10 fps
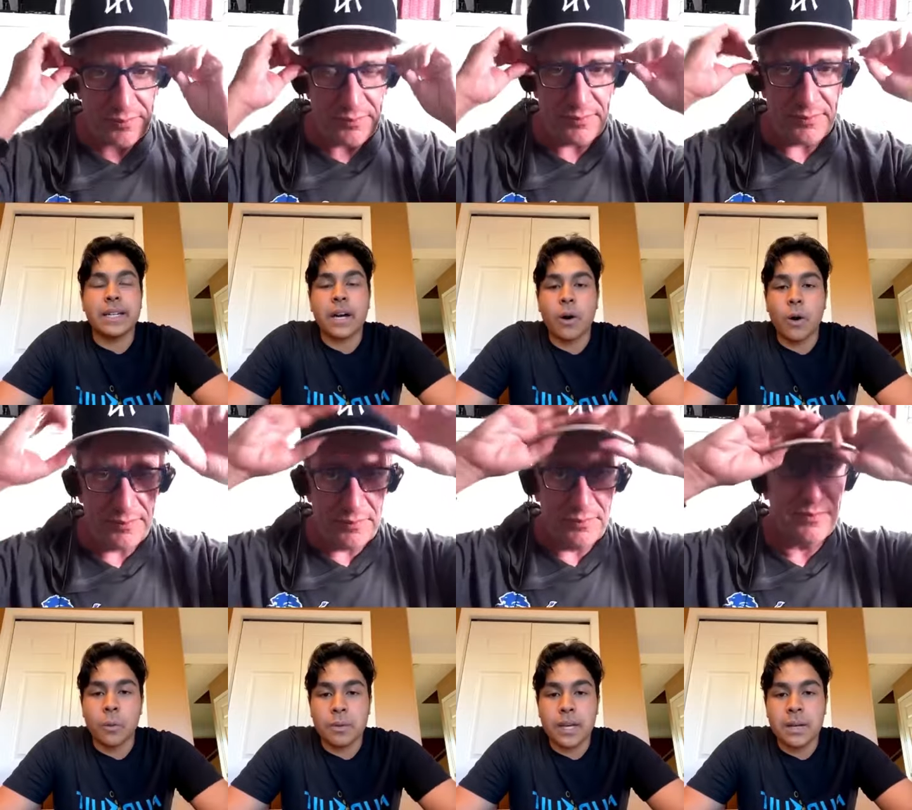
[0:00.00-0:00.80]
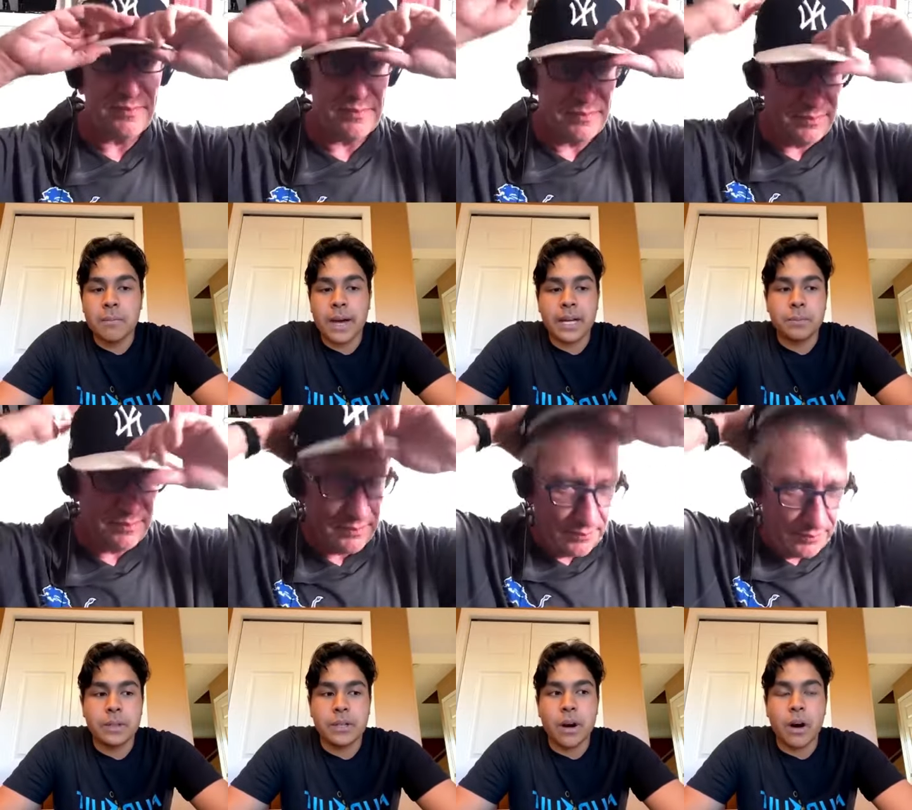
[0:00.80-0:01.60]
Speaker 1: home game, I'd be
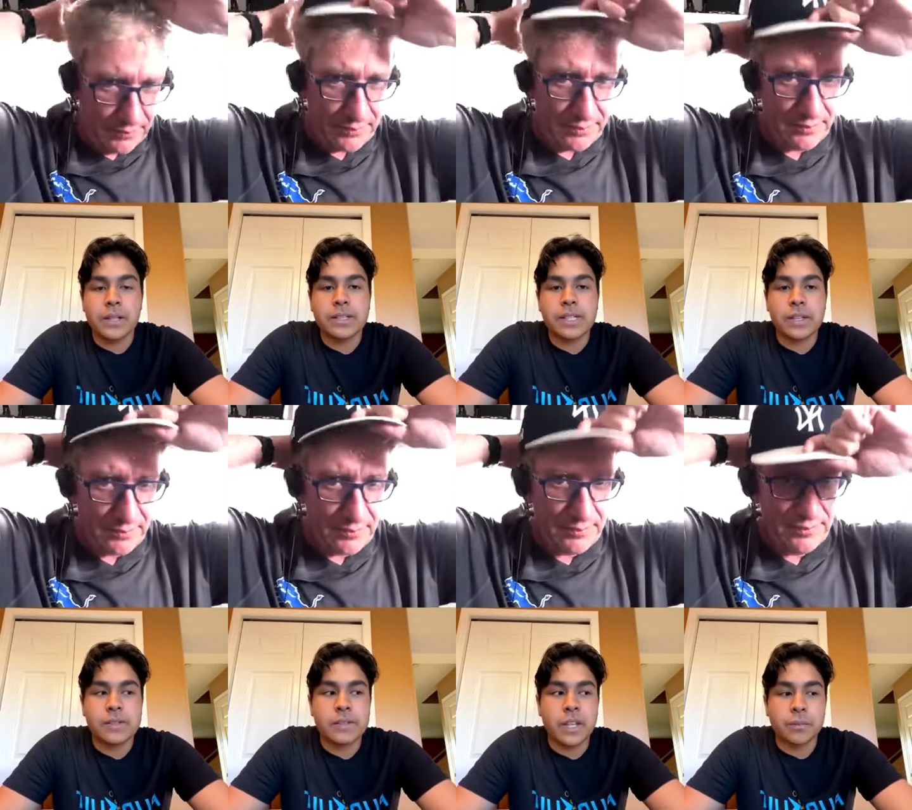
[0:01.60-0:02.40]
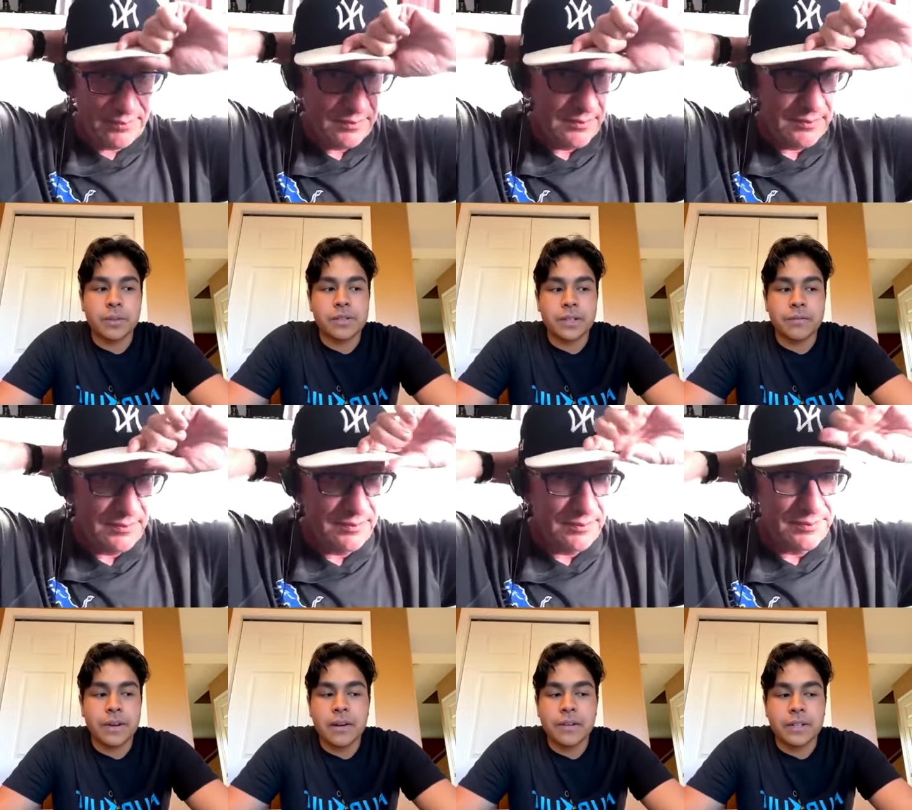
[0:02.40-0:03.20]
gone because I was in Lethbridge like
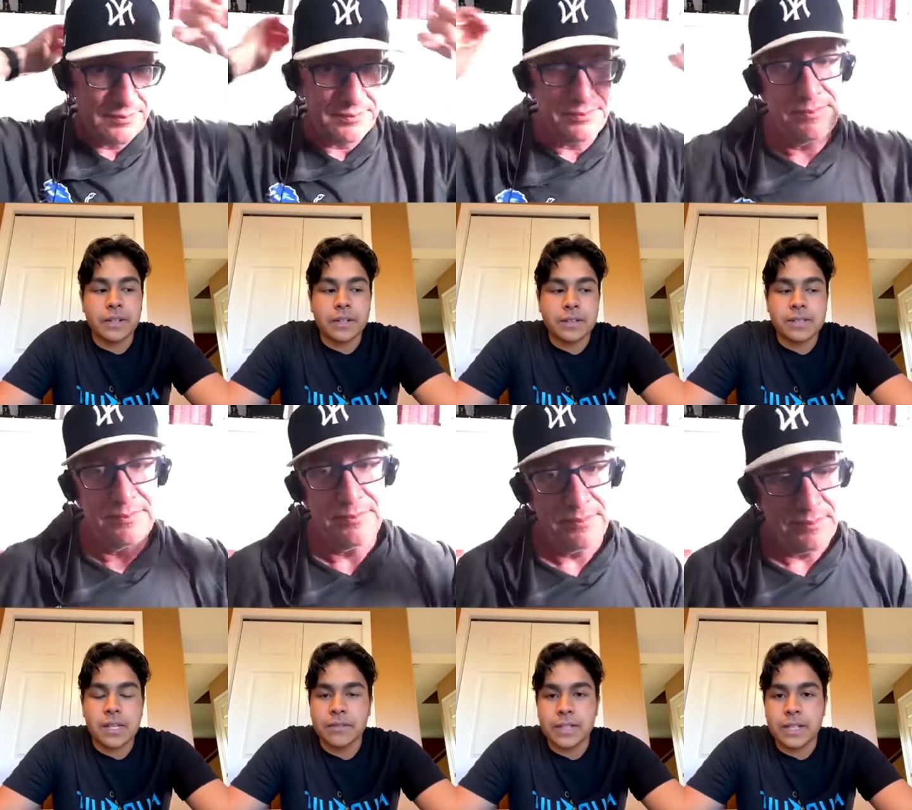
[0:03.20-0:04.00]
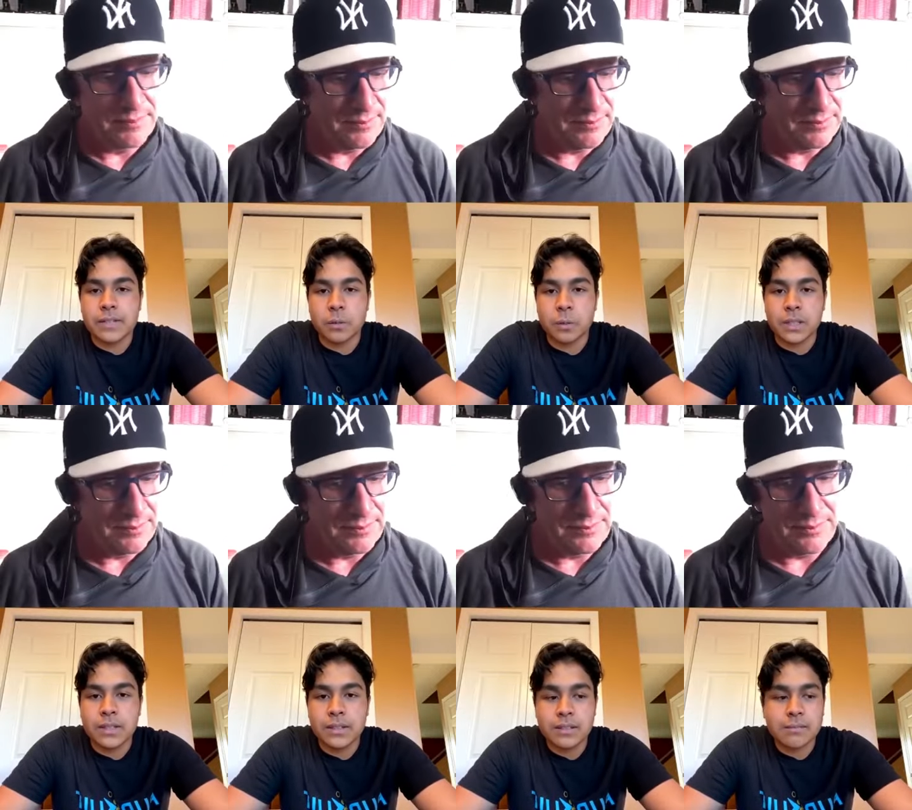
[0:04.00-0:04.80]
five out of like the seven days a
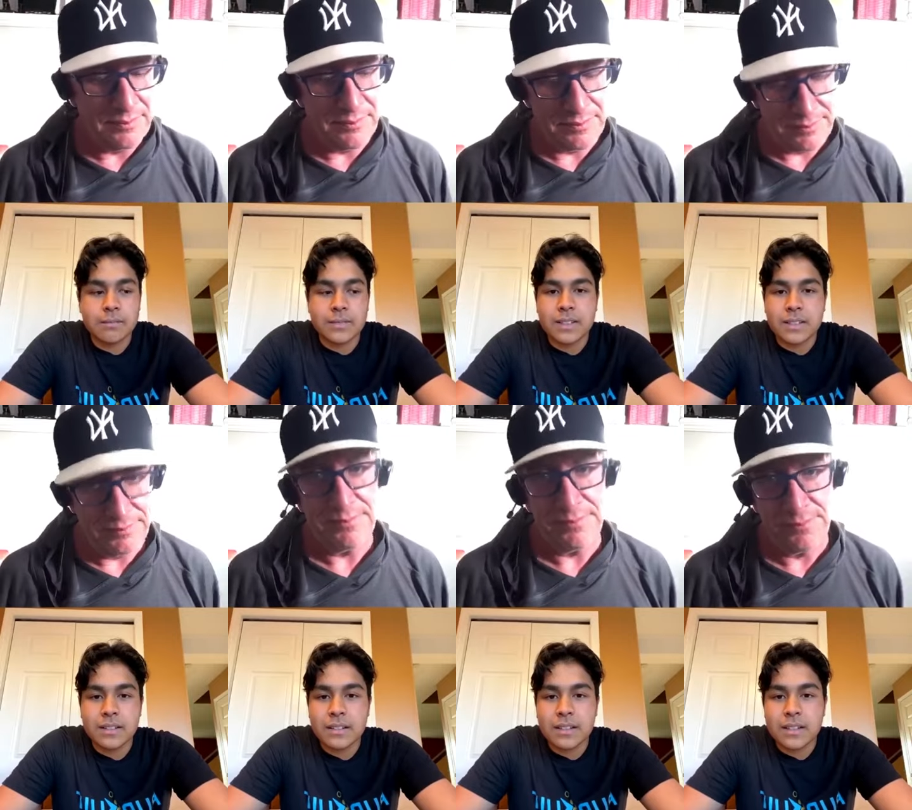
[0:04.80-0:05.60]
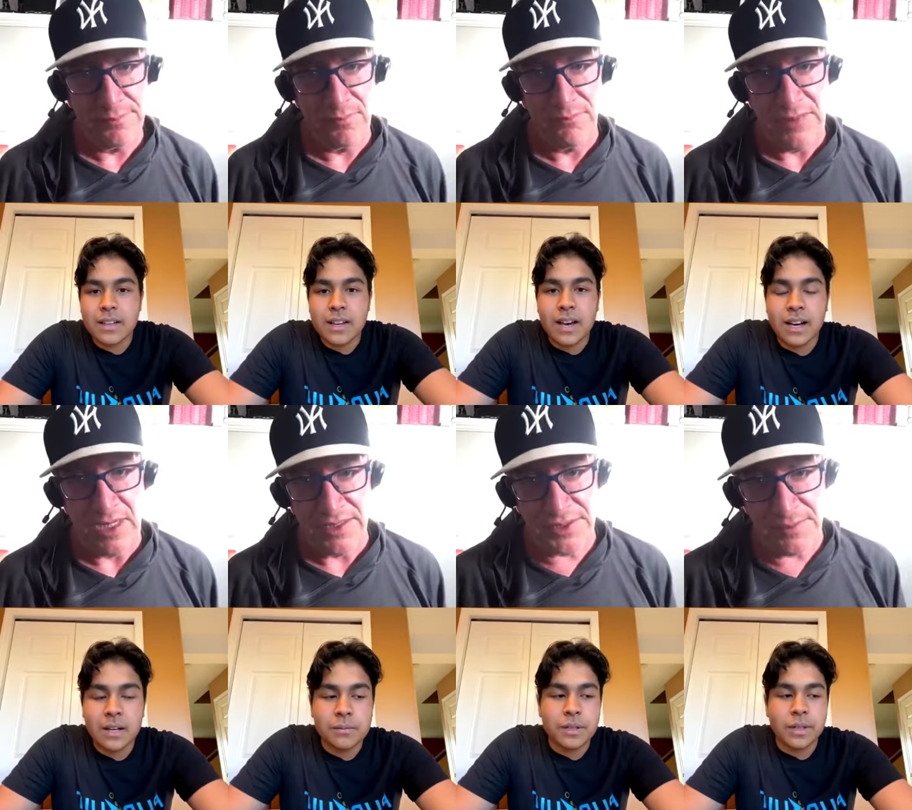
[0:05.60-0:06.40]
week. Um,
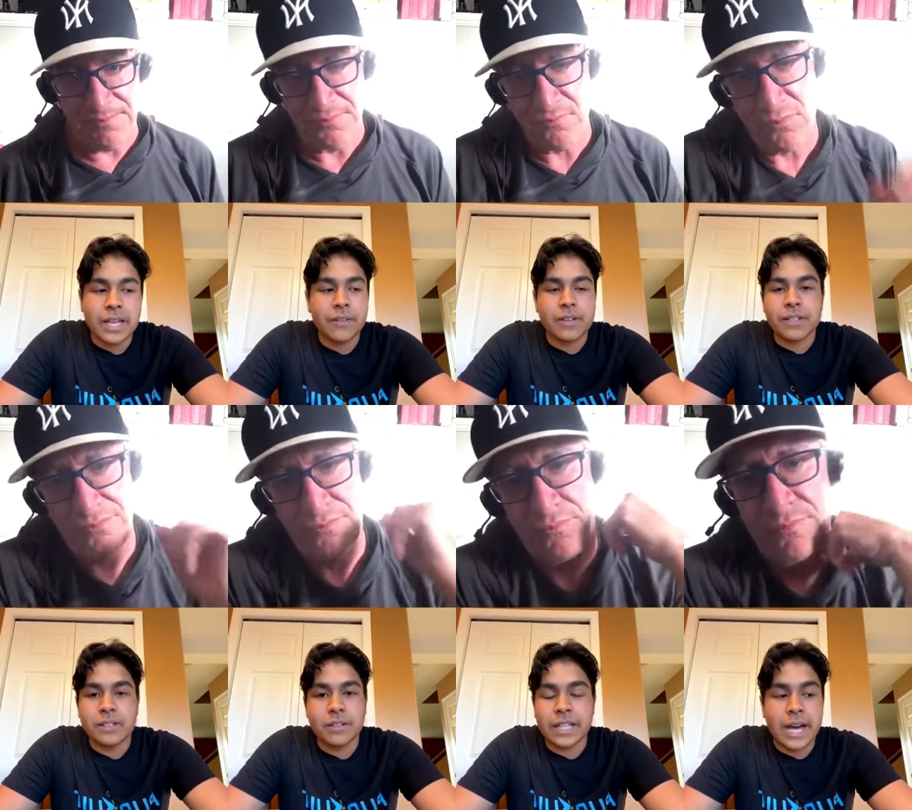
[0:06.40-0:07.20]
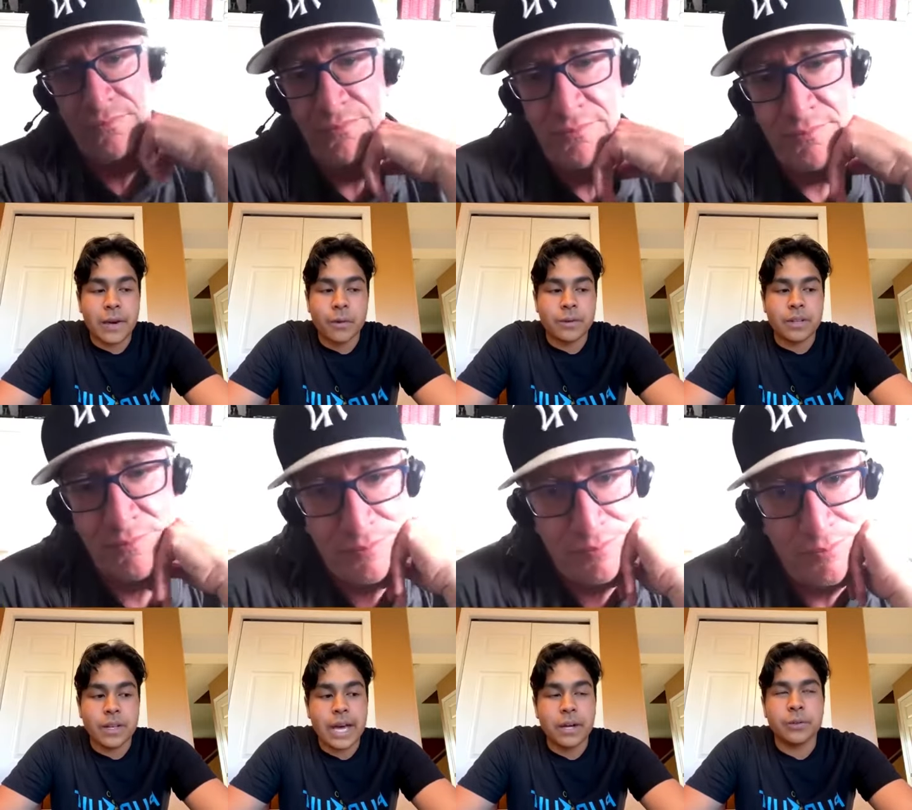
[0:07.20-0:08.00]
so like, so like I would,
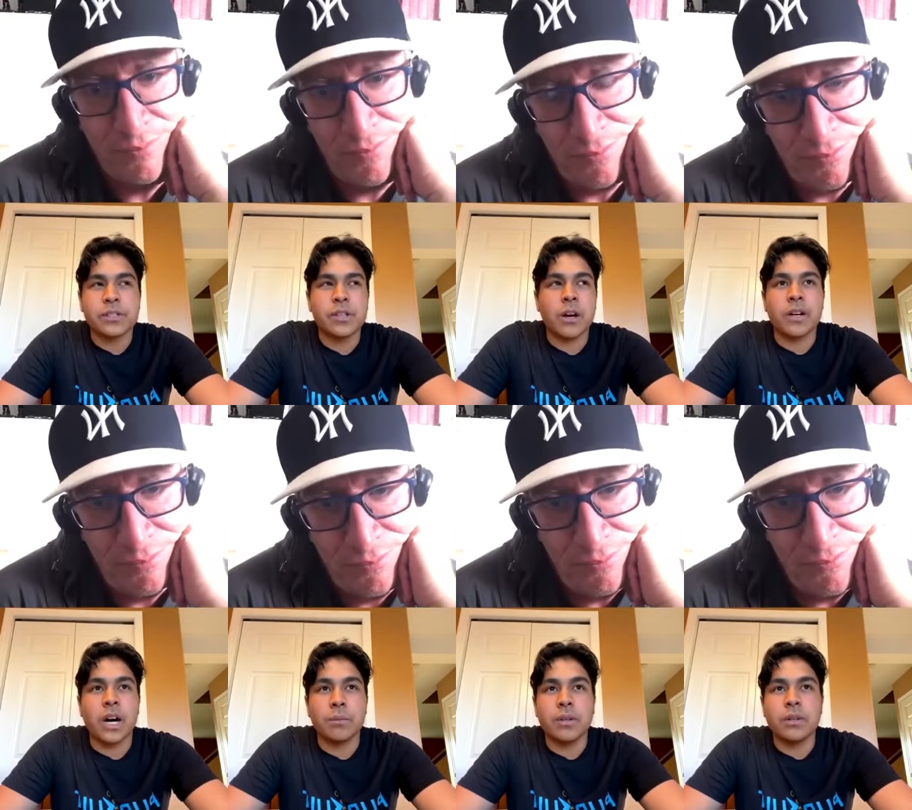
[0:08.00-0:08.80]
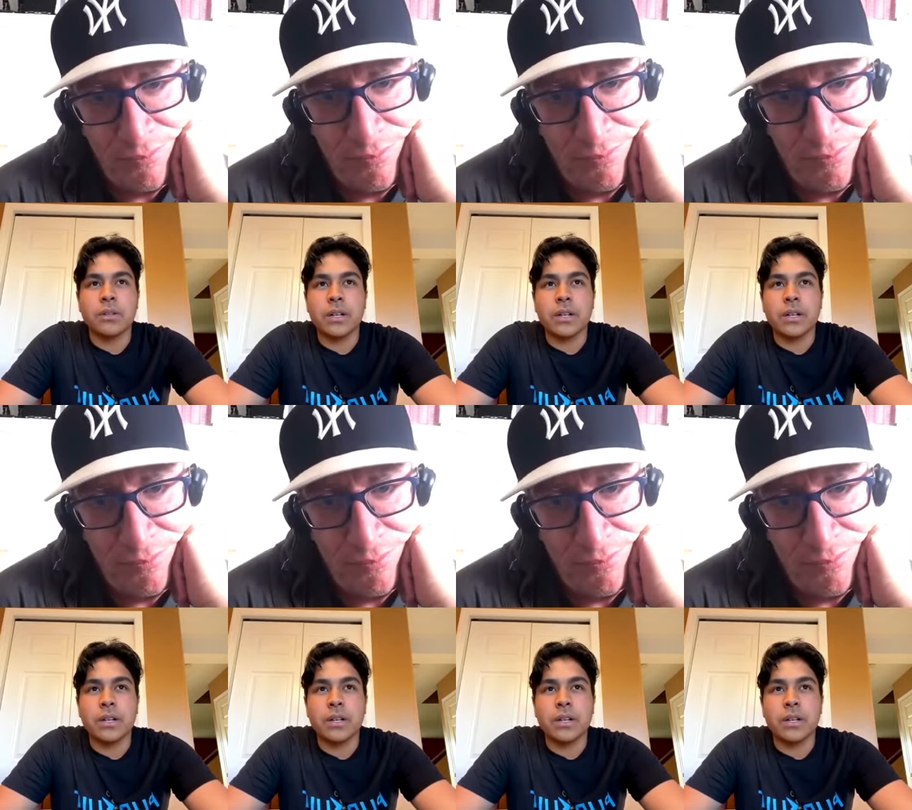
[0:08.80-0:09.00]
I only saw a couple of